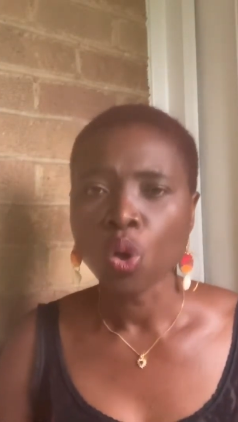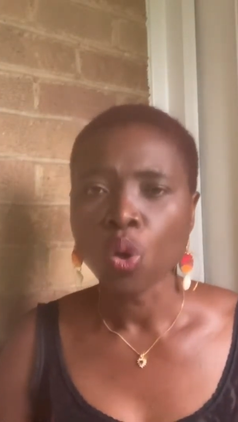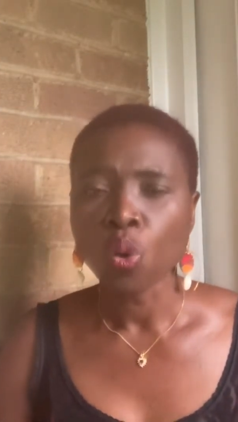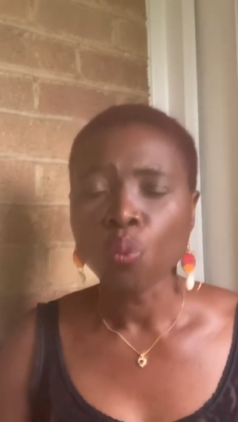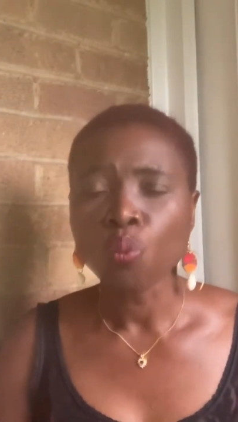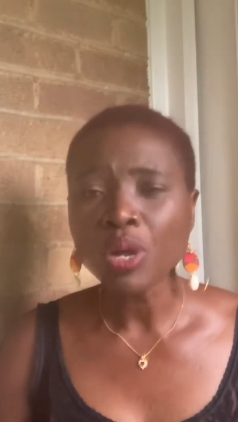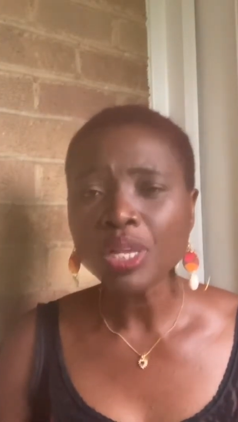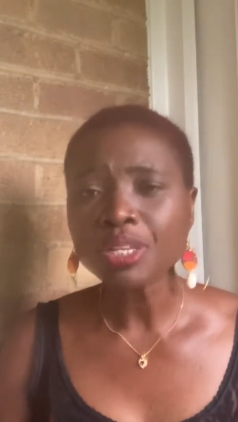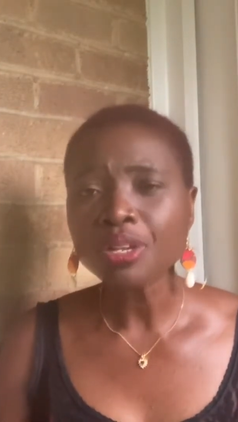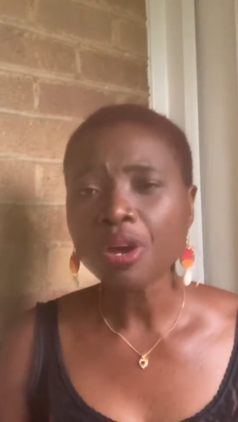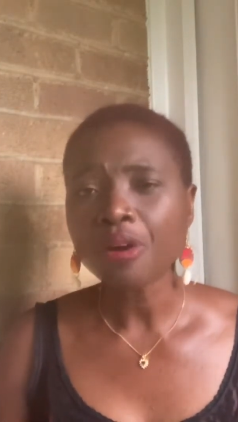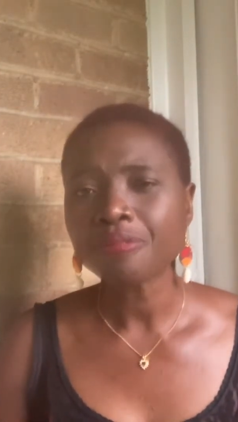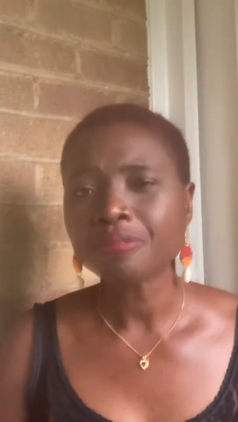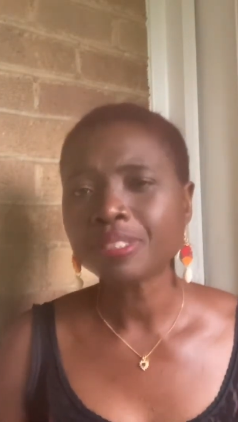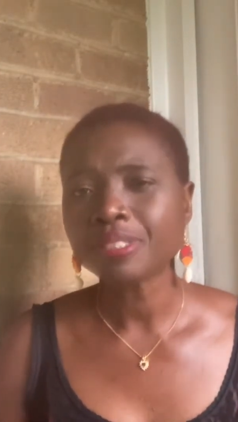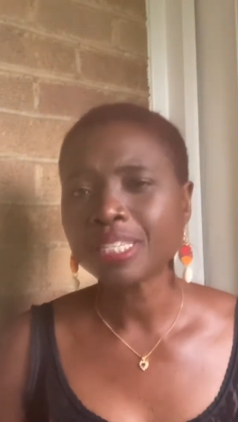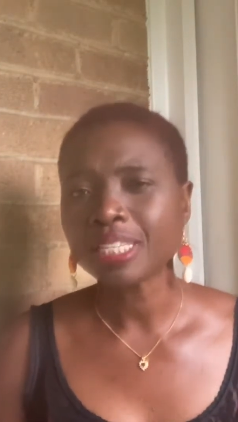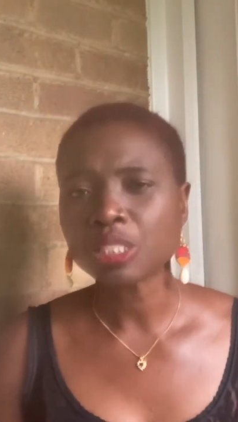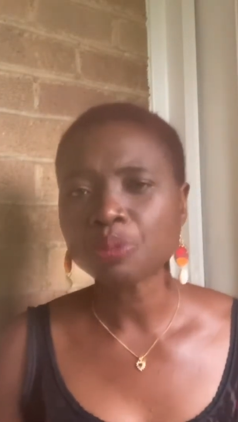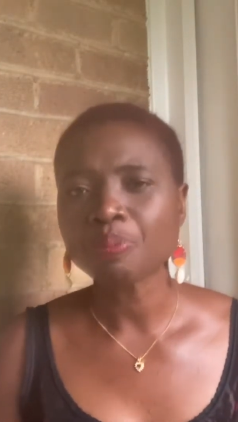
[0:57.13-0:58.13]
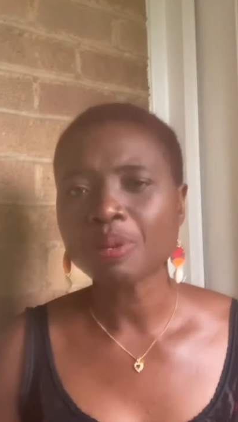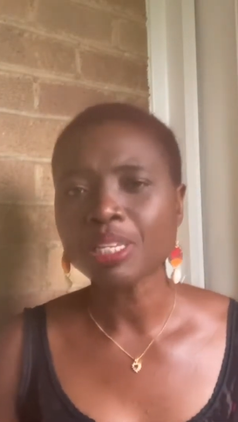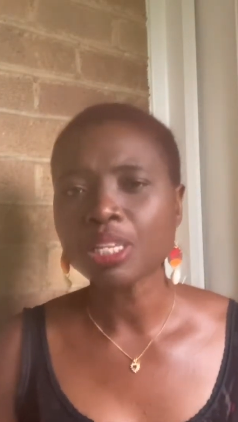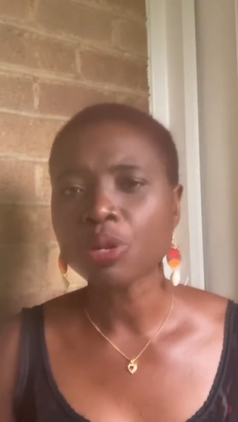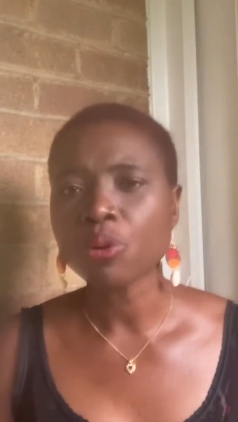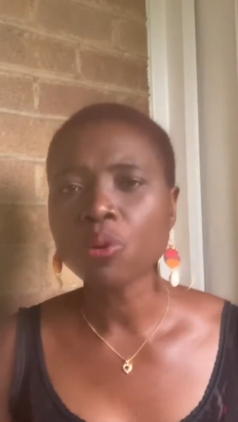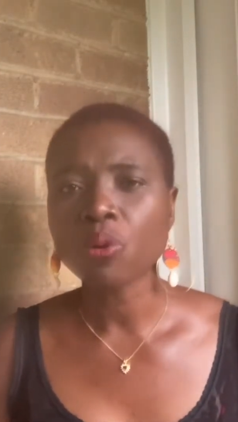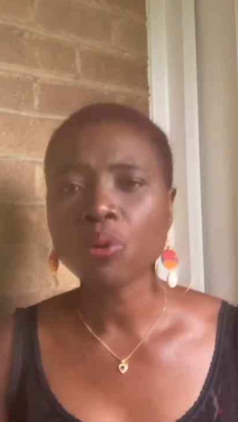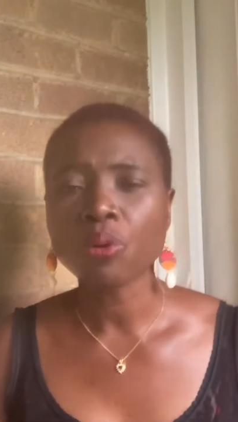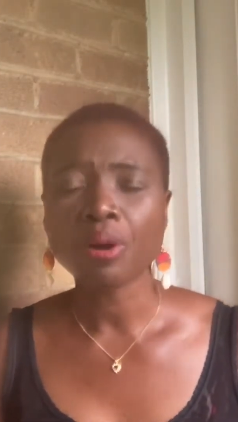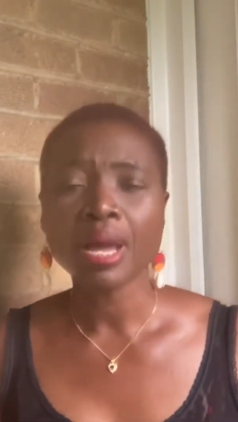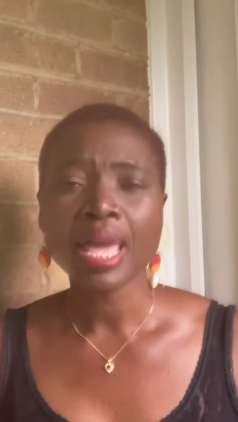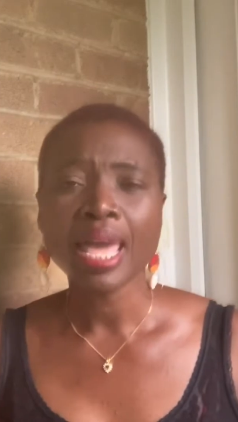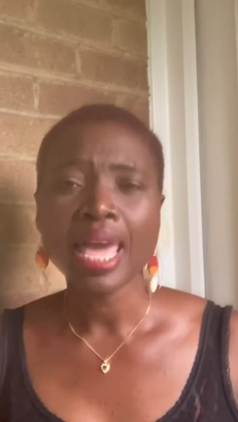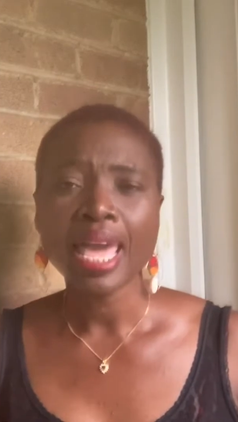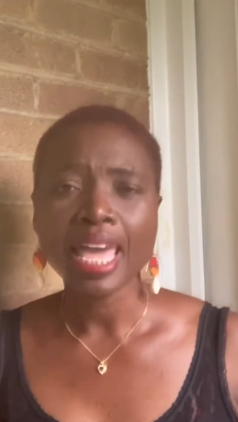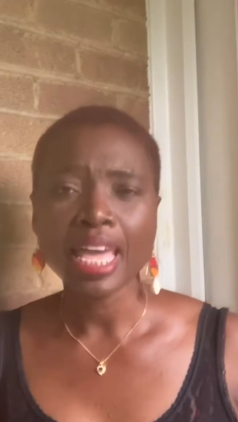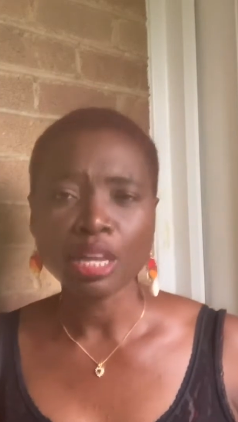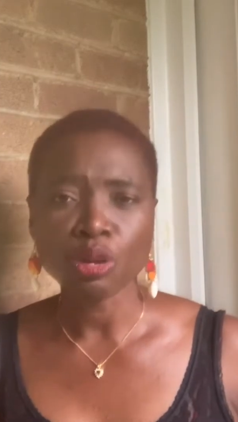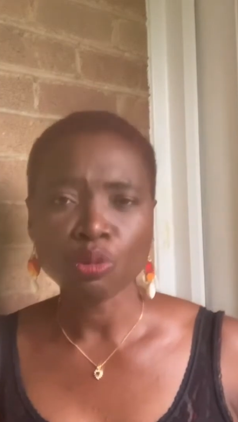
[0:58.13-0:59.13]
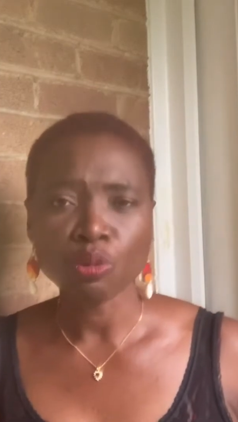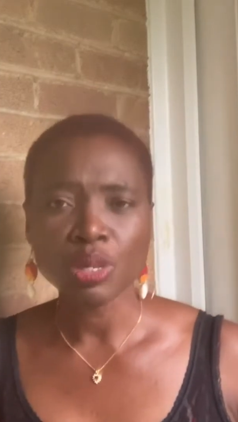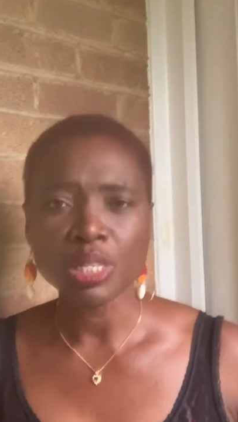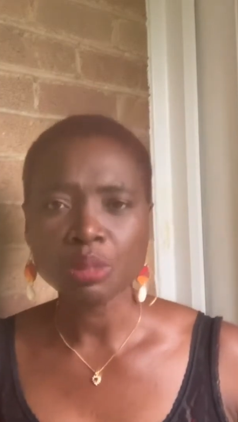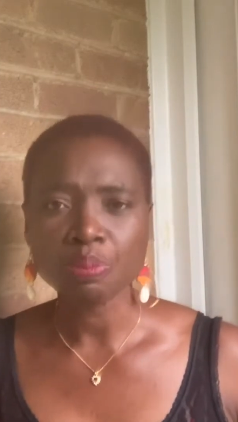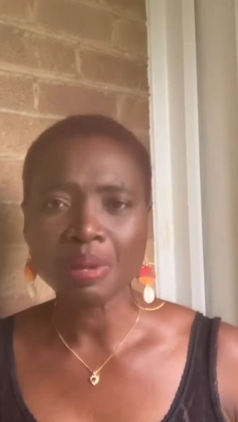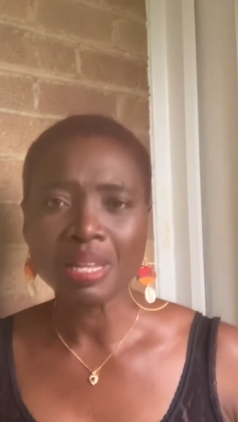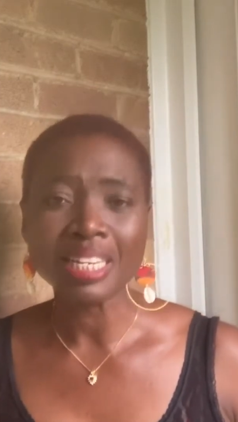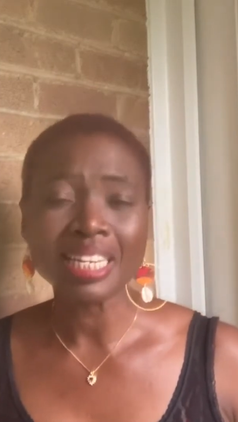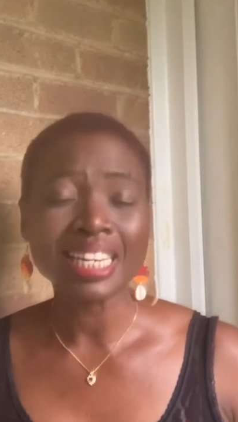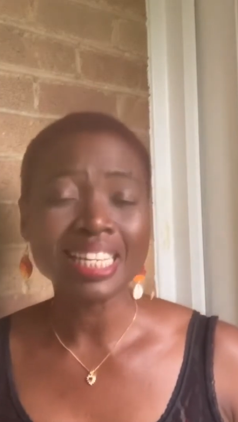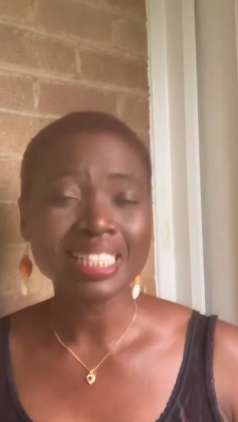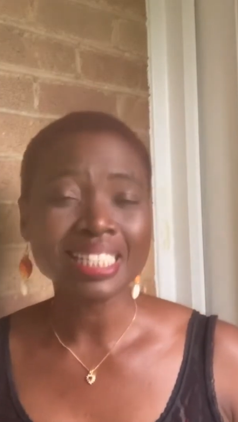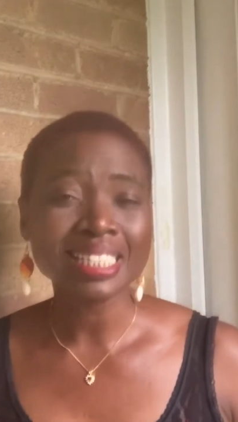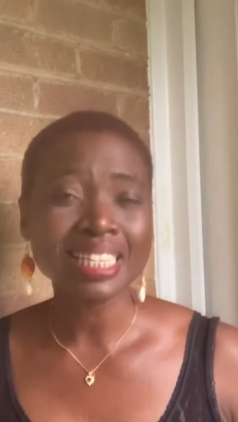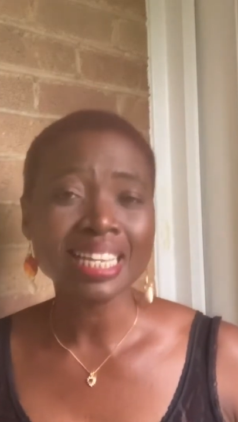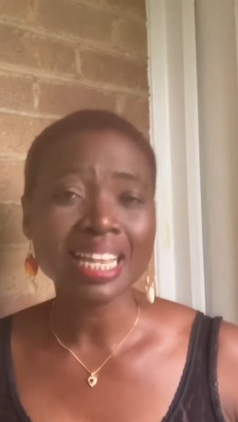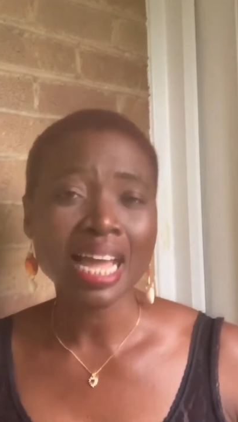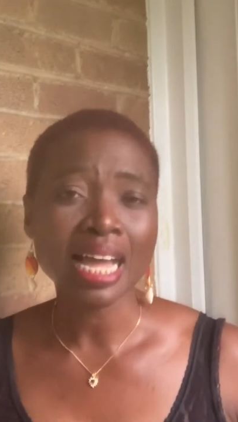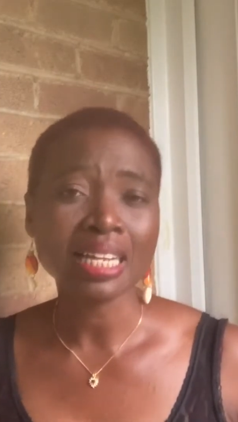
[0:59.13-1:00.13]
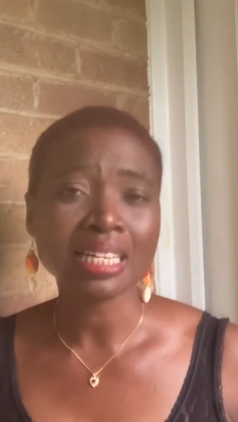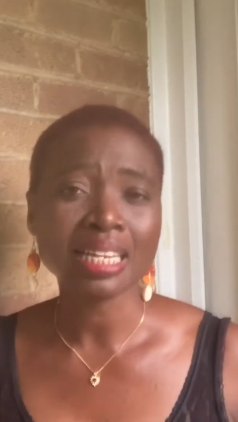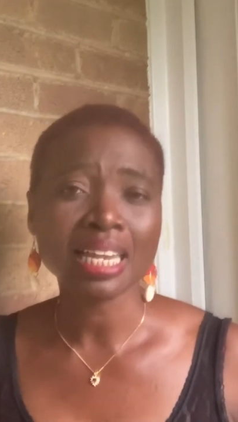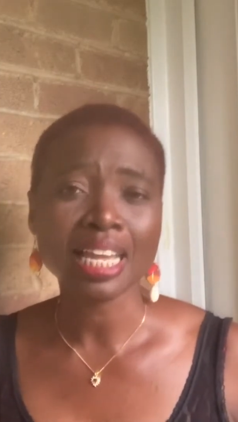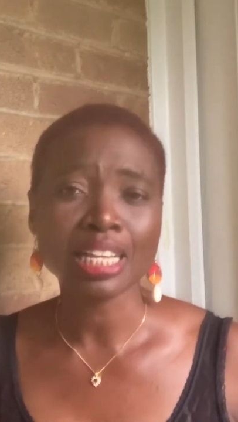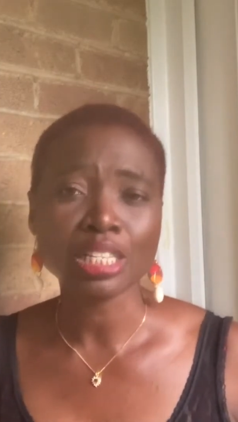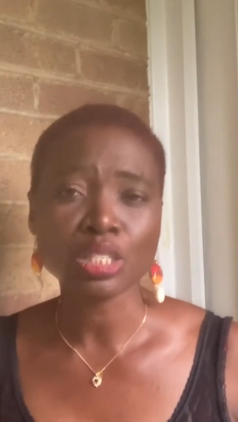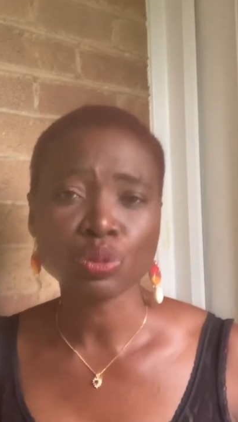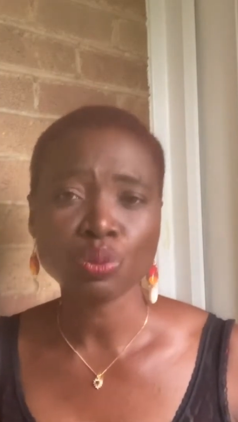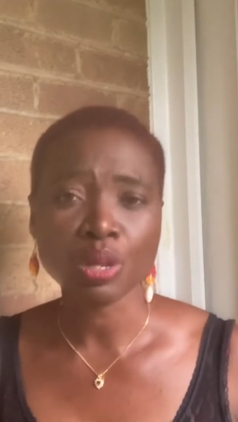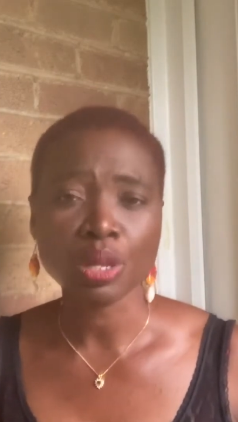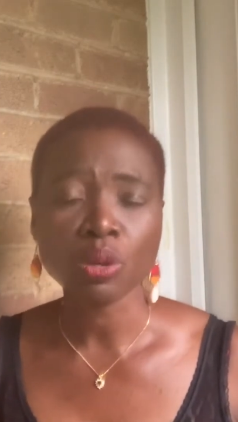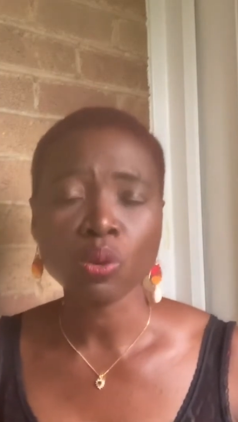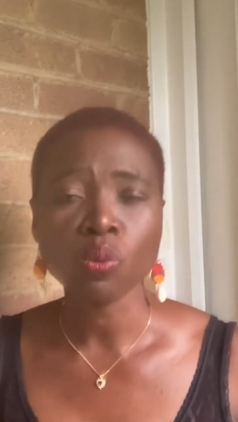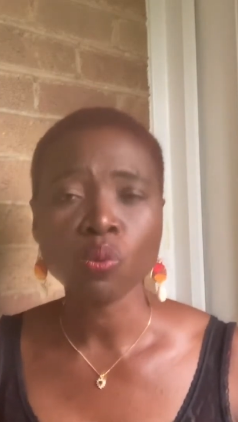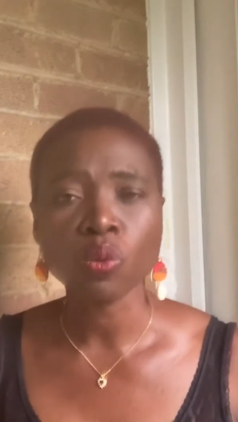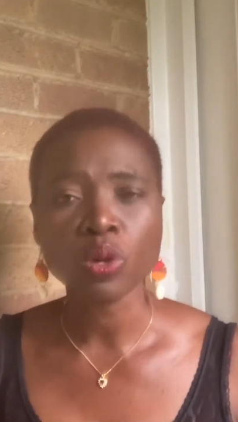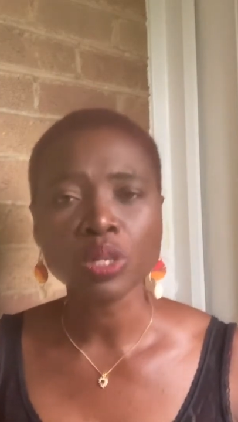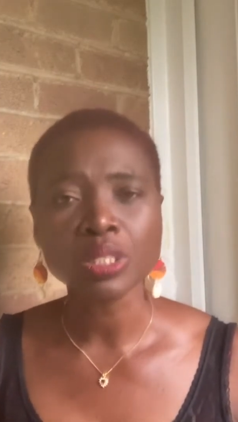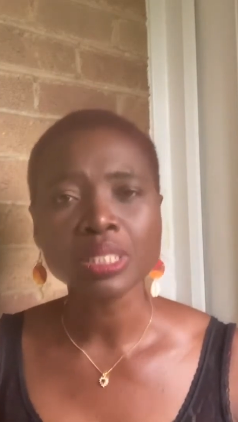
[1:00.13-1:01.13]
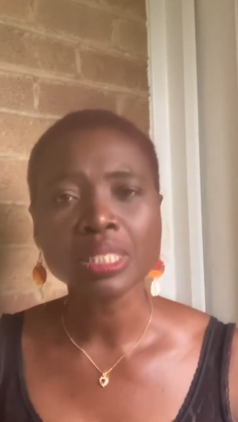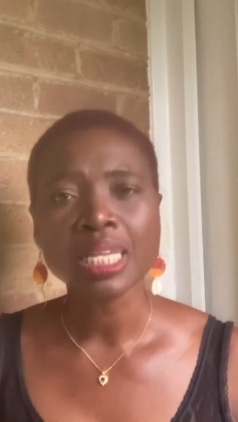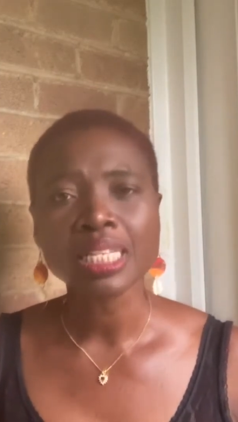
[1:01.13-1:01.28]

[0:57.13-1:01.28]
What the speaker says: One of these medical equipment listed her last week was